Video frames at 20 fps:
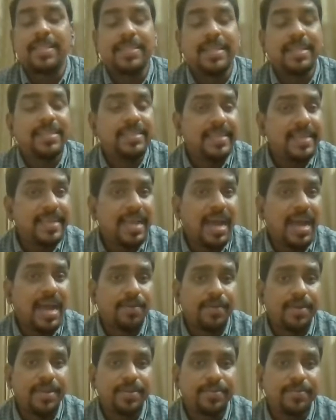that they
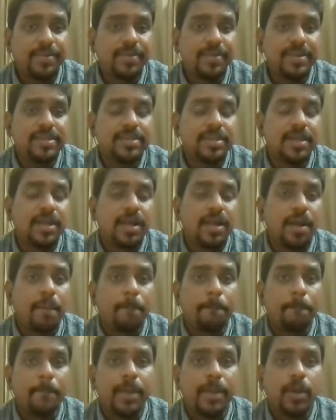are ignorant
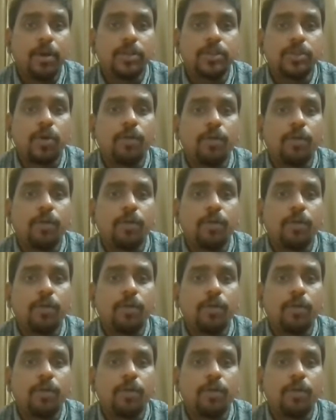because